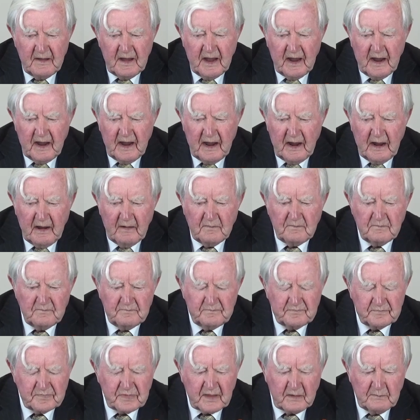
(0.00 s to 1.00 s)

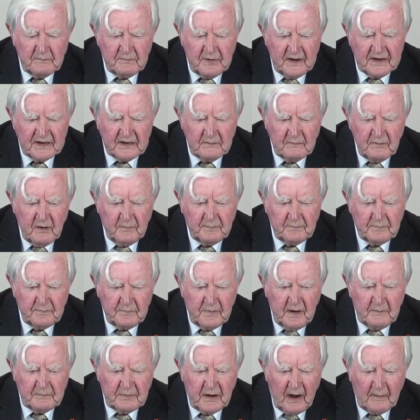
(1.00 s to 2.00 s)
bring them up
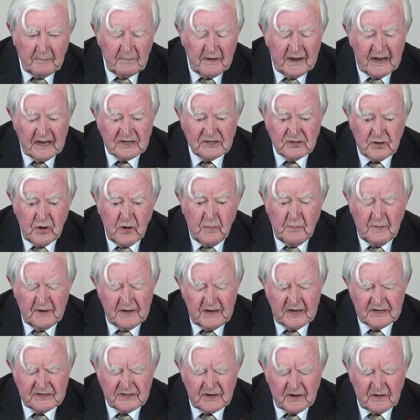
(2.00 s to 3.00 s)
properly, assuming
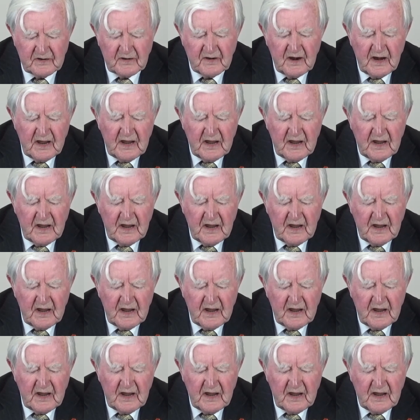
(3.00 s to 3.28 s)
that you're